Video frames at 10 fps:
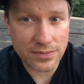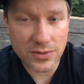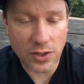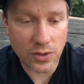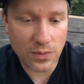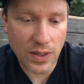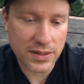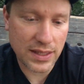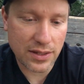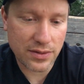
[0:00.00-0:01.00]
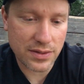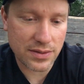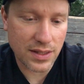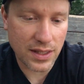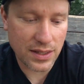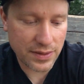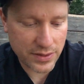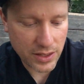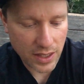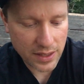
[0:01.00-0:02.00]
So walk down the
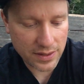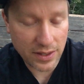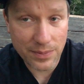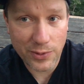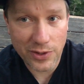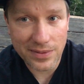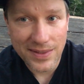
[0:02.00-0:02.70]
dock at the airport,